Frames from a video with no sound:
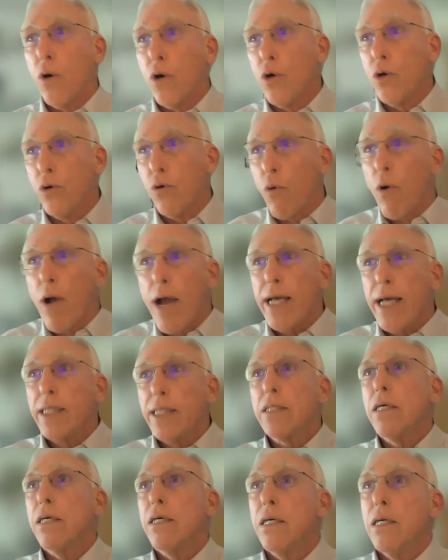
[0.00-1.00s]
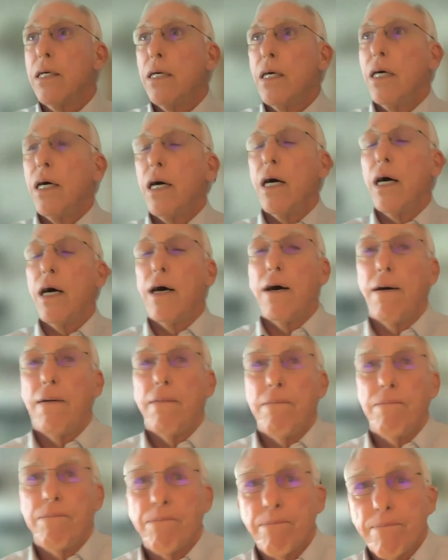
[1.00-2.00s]
great
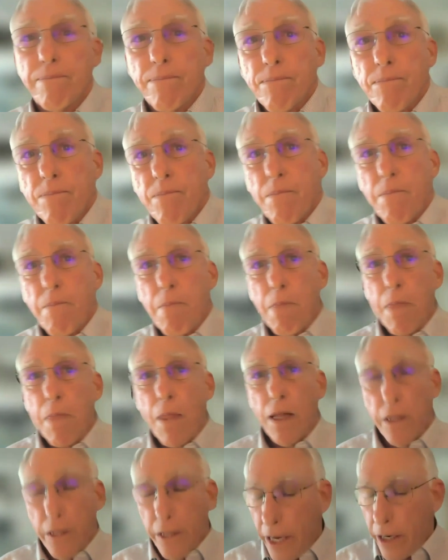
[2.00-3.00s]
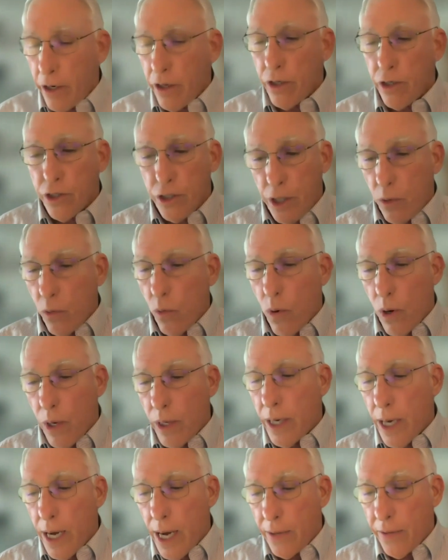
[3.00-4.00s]
um, letters and
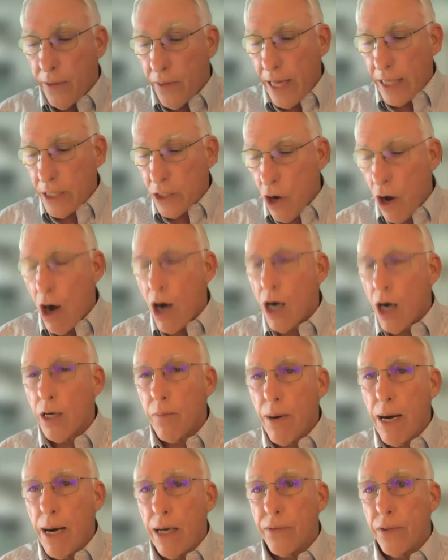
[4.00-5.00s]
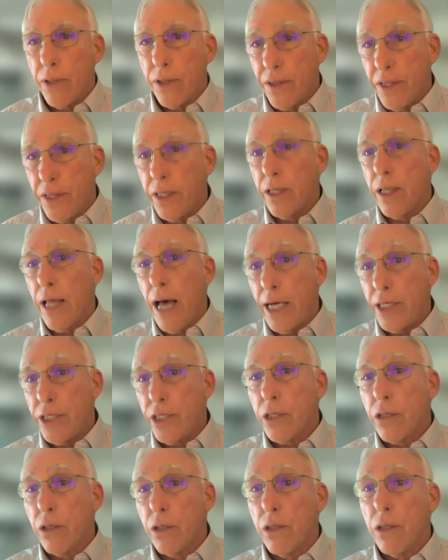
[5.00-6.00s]
whatnot that talk about the
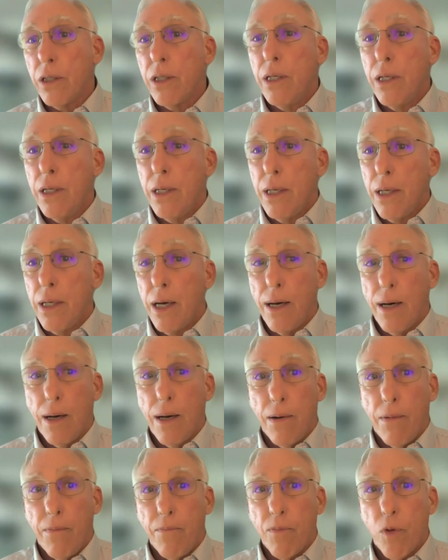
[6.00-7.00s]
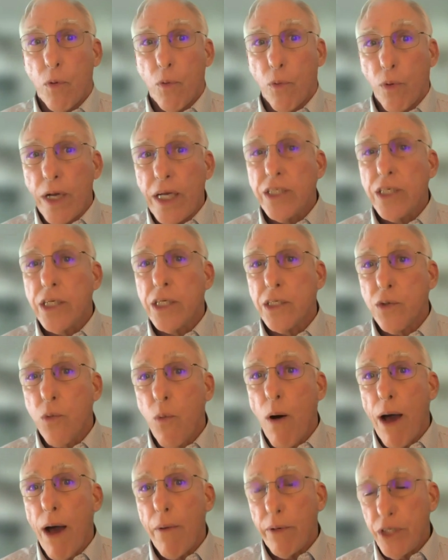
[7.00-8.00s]
theological reasons
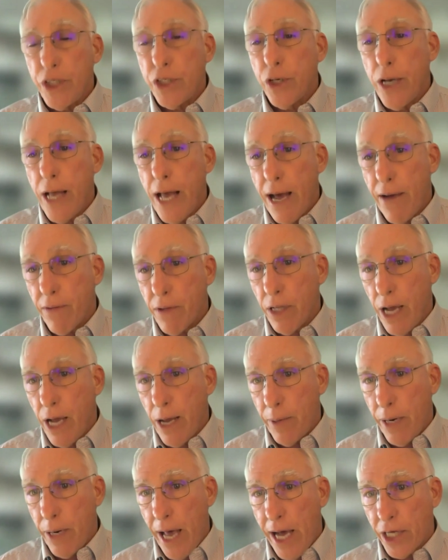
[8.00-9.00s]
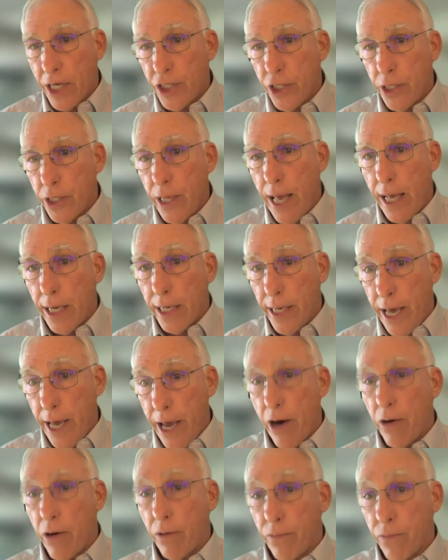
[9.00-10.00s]
why we should have climate action and
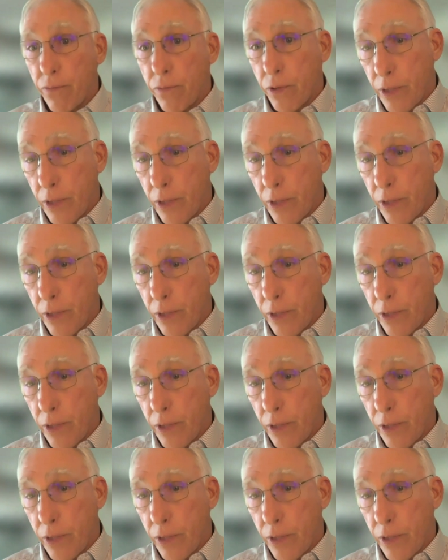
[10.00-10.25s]
care of